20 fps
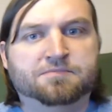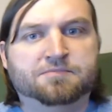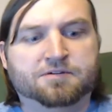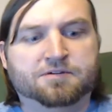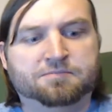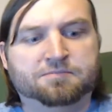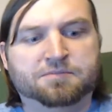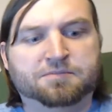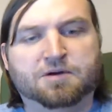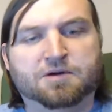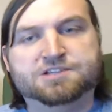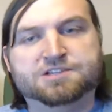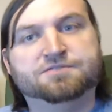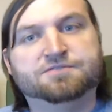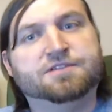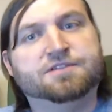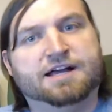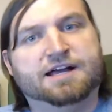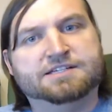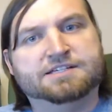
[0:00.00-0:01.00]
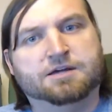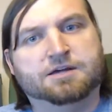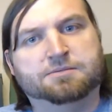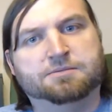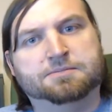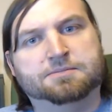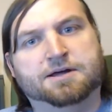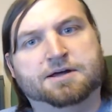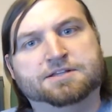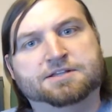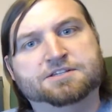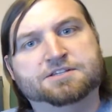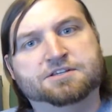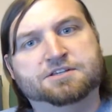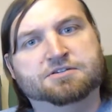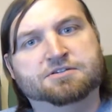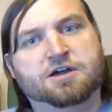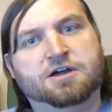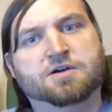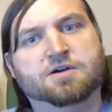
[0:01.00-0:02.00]
and been watching for the last couple months, you
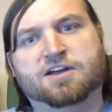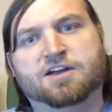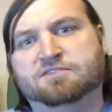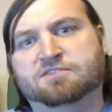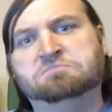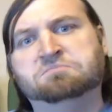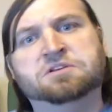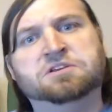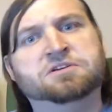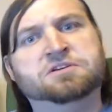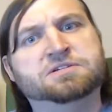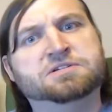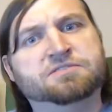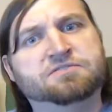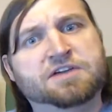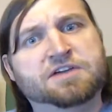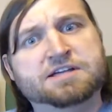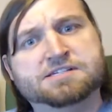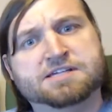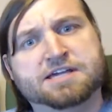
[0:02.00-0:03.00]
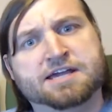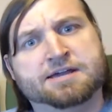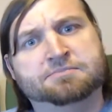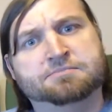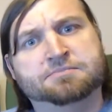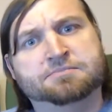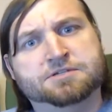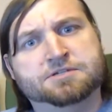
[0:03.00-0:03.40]
know I haven't been using a face cam.